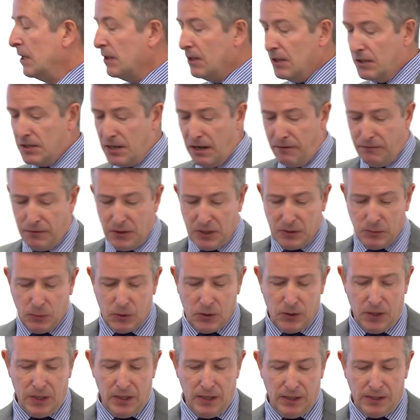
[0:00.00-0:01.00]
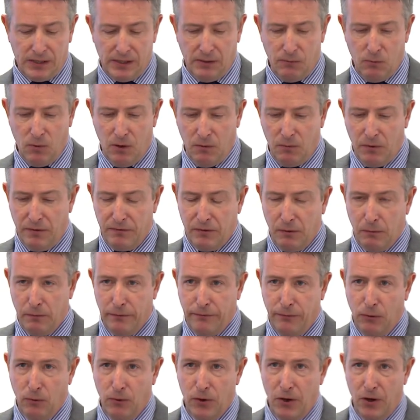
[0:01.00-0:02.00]
The difference between this and what we've done
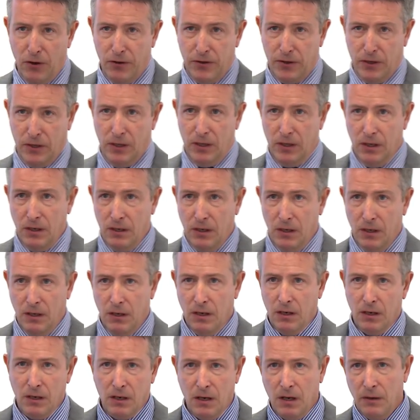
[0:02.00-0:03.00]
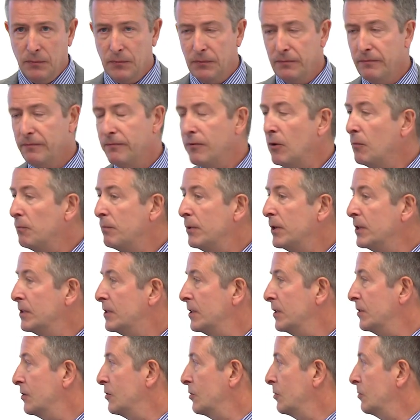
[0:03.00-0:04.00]
before and other carbon
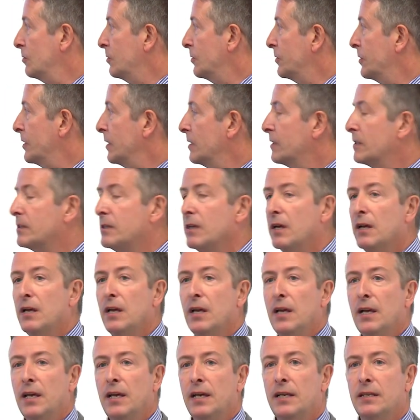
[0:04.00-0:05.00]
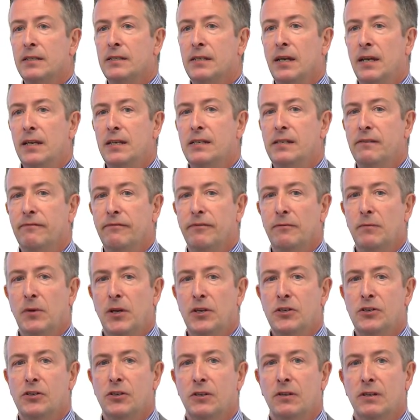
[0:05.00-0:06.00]
footprinting tools is that it takes
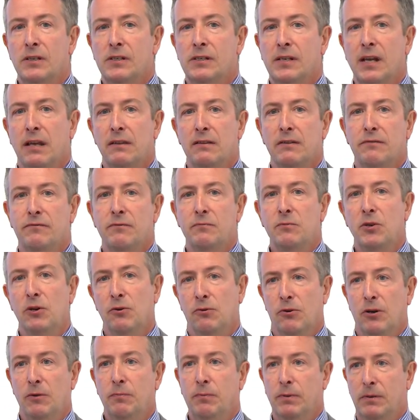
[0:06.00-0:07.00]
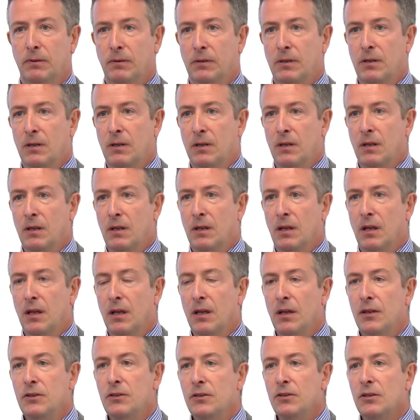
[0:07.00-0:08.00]
information that's gathered from Europe
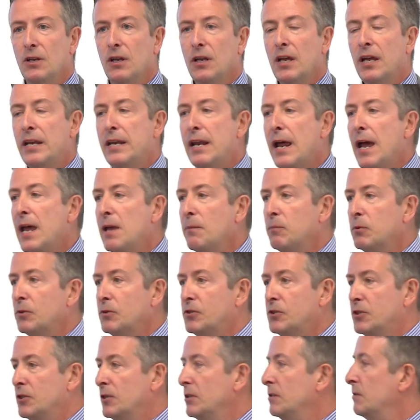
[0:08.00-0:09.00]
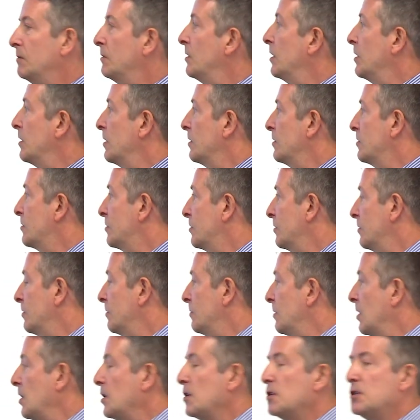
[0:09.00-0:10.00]
and enables you
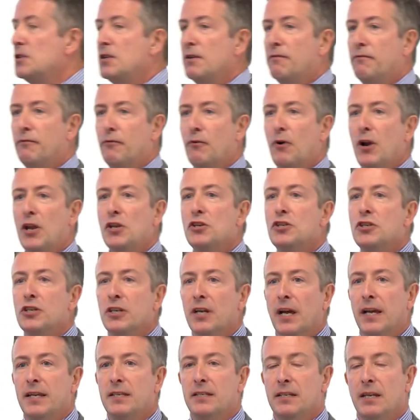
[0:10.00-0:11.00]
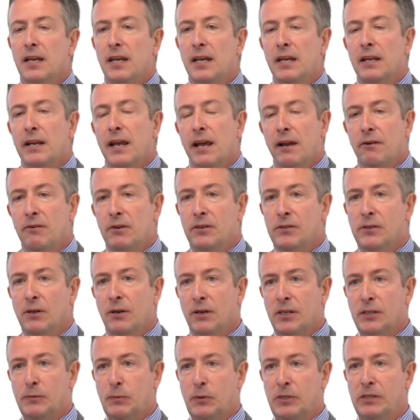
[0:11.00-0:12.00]
to differentiate in areas
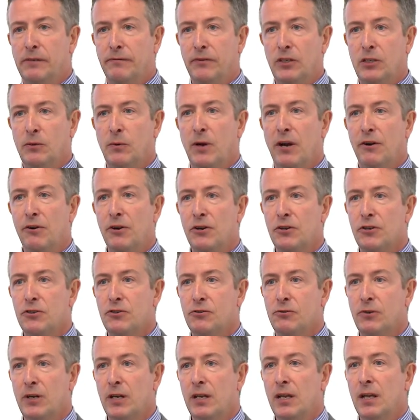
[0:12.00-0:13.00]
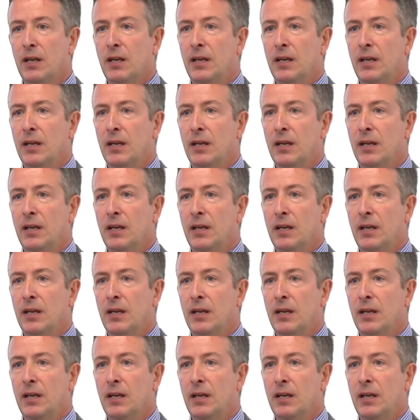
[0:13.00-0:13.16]
that are specific to our industry.